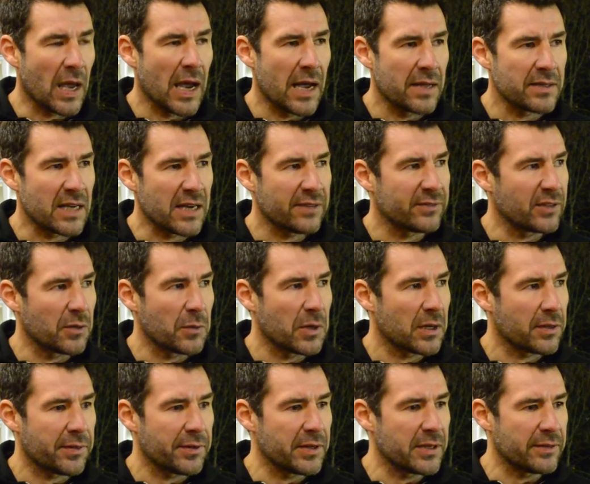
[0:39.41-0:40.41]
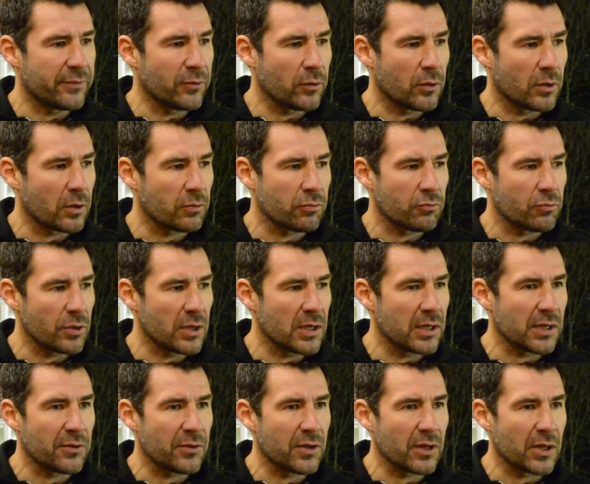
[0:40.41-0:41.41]
Yeah, definitely. We had three, four
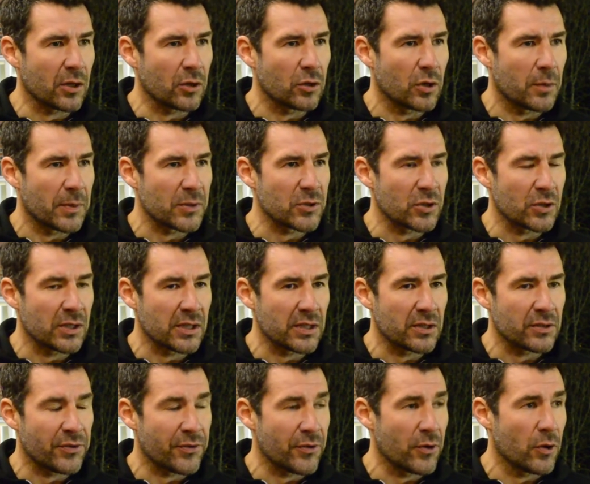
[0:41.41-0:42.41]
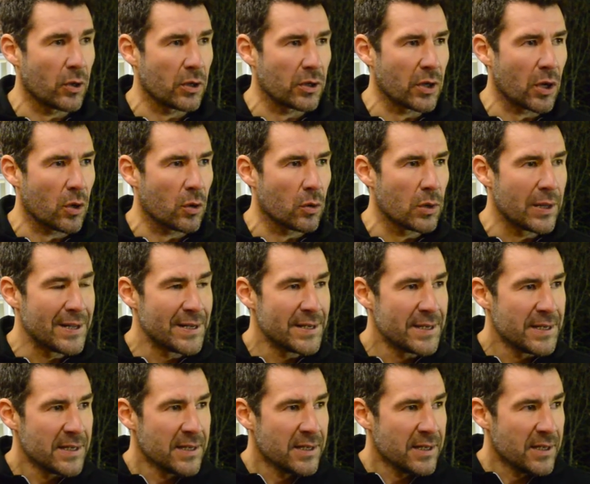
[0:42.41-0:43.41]
really, really good opportunities through on goal.
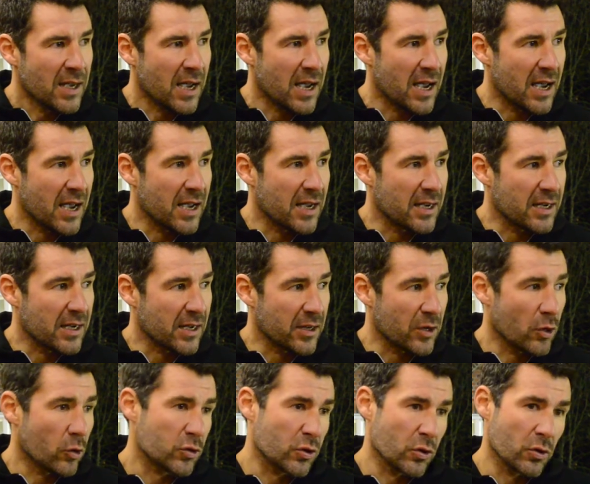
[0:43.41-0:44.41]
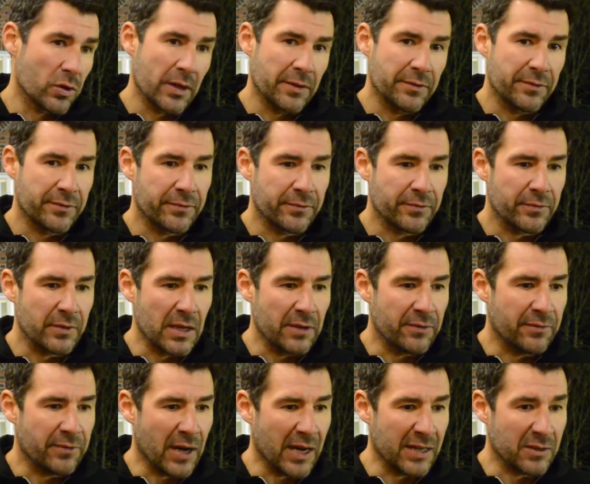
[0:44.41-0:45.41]
And also
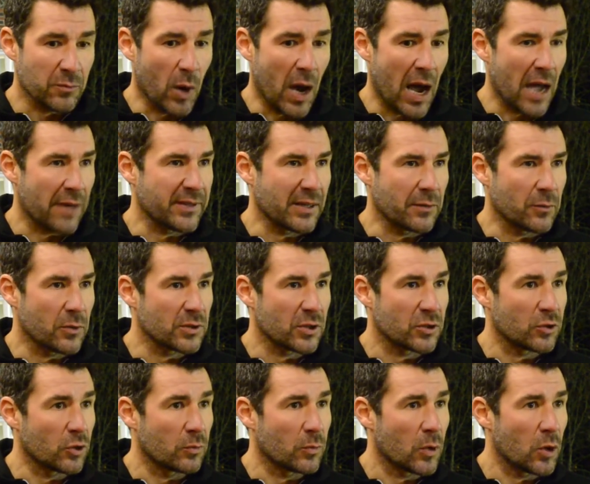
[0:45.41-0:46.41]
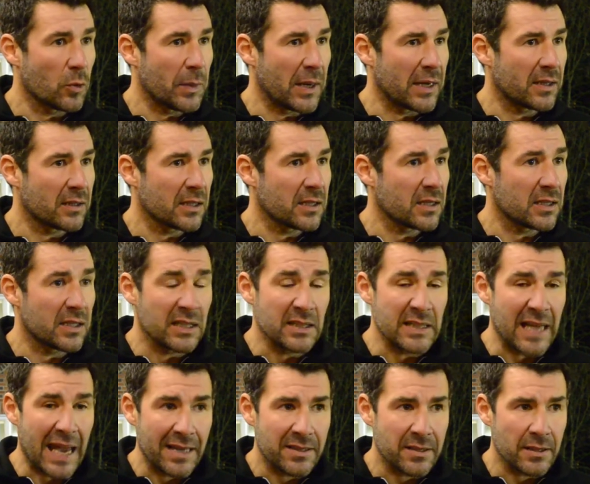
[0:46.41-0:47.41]
they've had what I think was a stonewall penalty. They
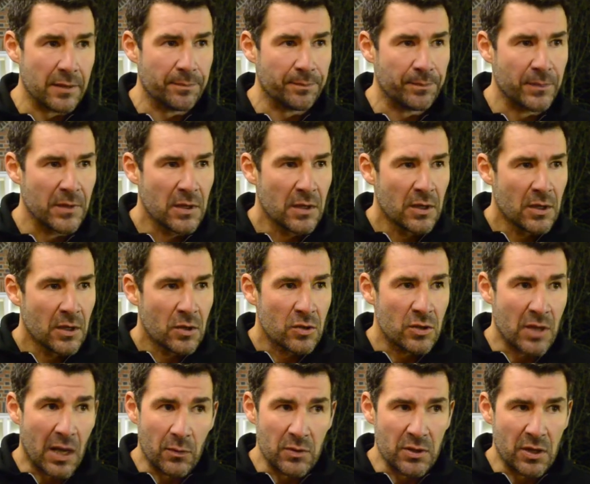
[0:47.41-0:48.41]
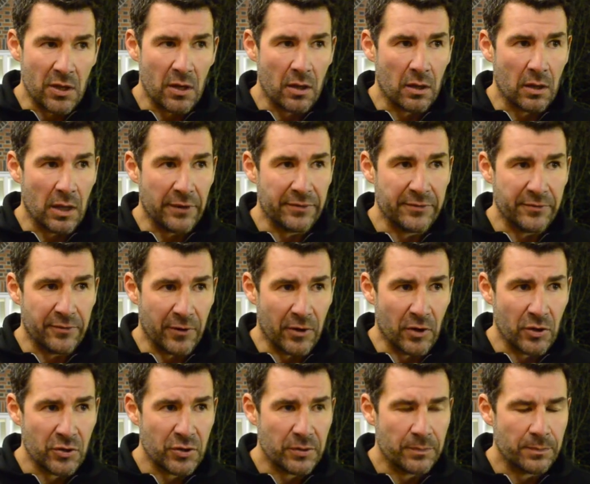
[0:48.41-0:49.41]
didn't get it. So that was another lift for
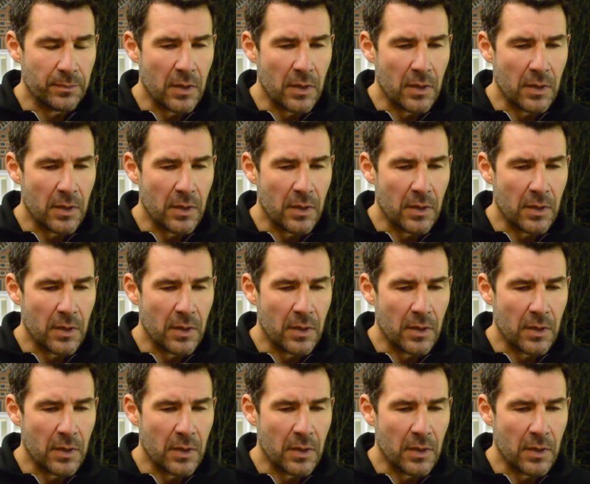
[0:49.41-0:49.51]
us.